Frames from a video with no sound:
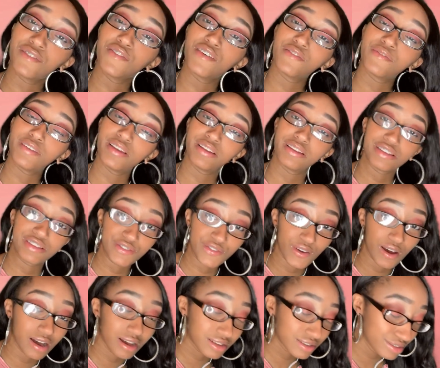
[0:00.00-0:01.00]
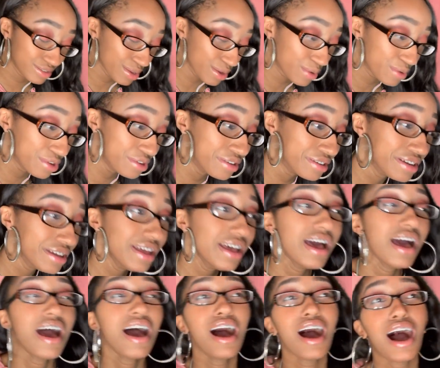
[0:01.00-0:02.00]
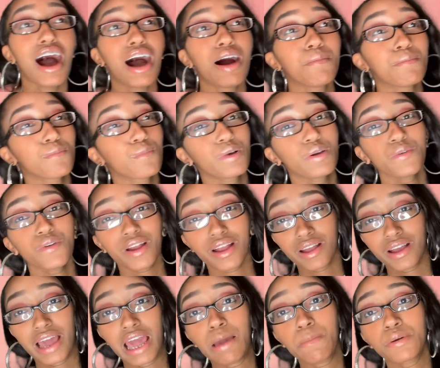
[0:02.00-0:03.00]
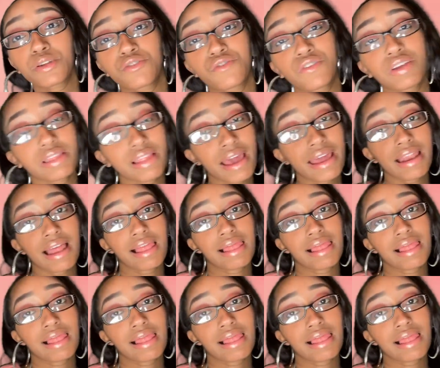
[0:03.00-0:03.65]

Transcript: 15 as fuck. So um, we were able to relate a